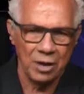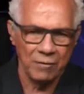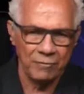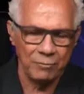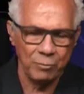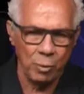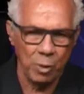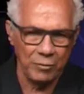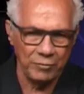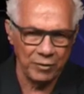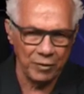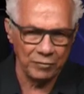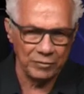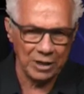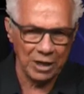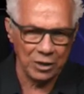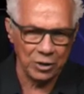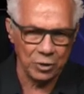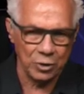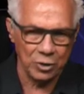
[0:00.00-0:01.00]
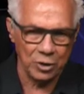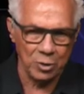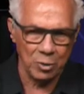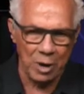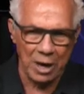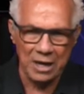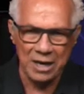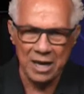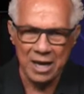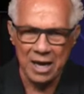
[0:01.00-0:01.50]

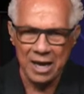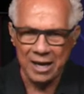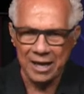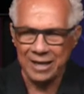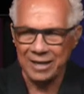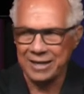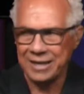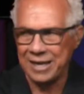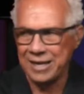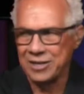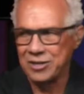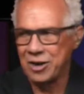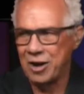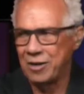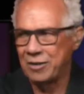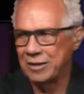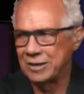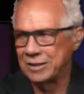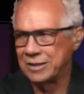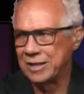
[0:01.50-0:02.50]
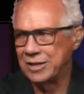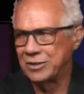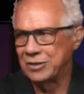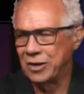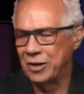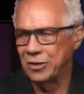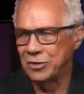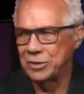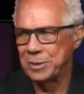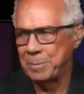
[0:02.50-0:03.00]
158.31 and King Dollar. King
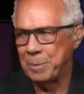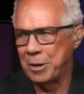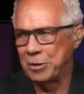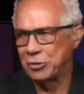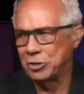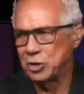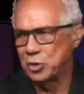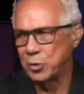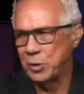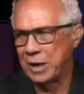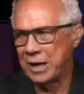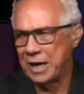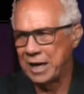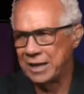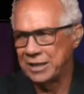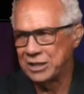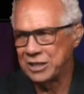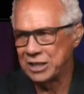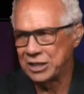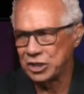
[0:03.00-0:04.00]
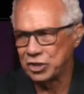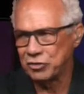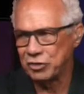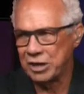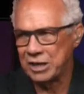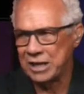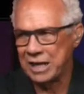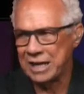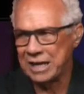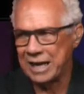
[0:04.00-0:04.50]
is up 129 ticks,
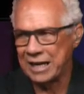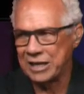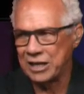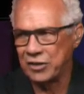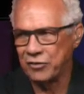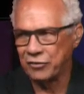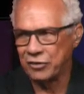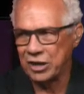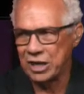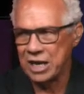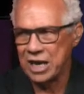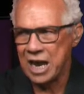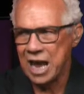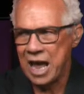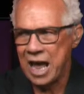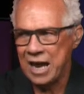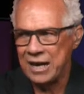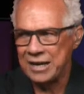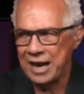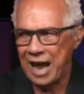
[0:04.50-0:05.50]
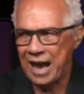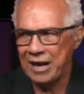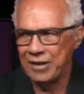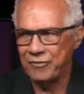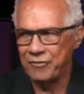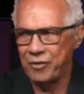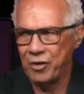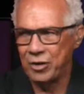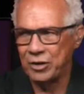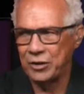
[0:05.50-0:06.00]
trading at
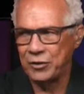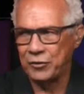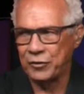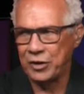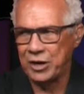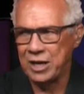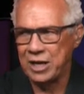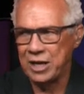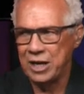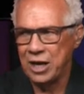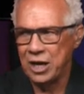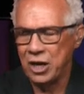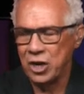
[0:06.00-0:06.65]
93.943.